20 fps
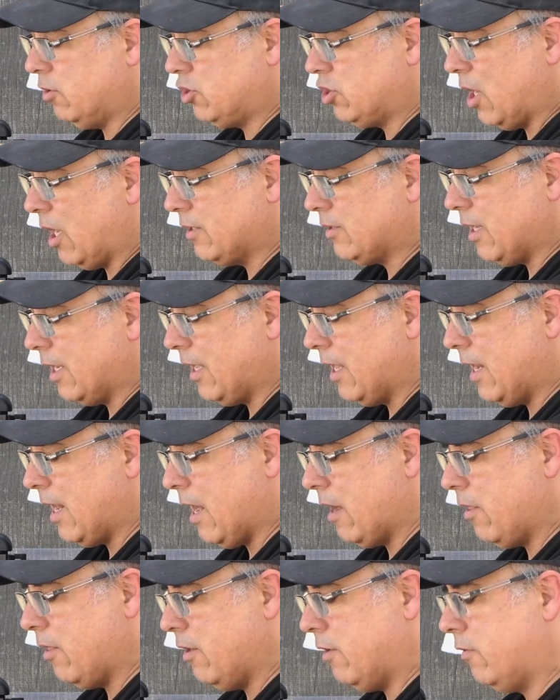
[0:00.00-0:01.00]
shots I get
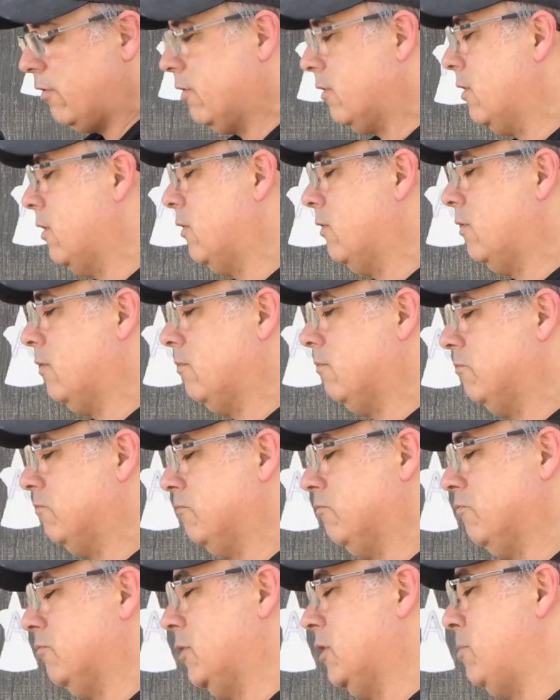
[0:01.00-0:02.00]
out of this because
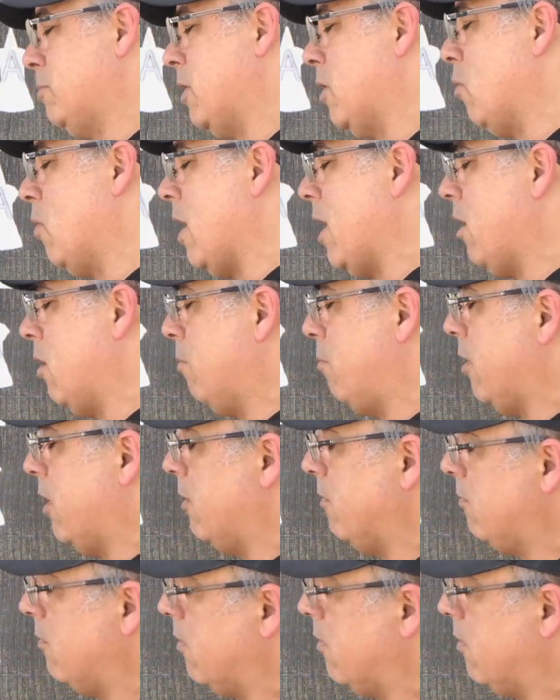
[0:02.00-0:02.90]
it's been a while, but